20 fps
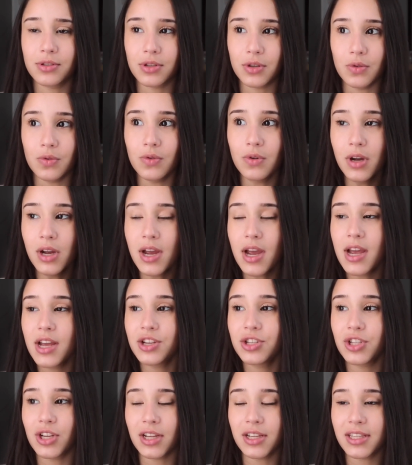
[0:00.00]
two
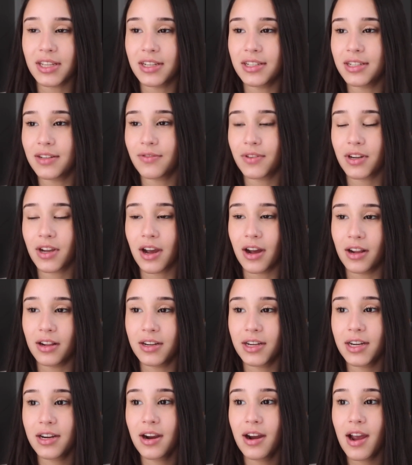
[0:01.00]
just in a different
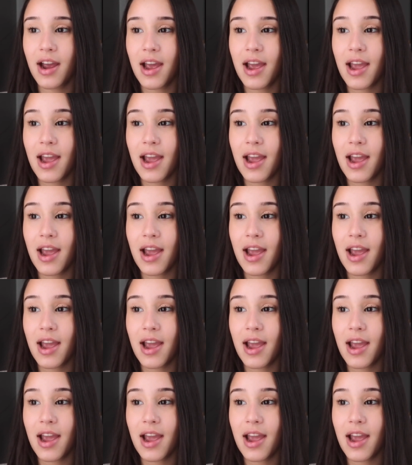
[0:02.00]
color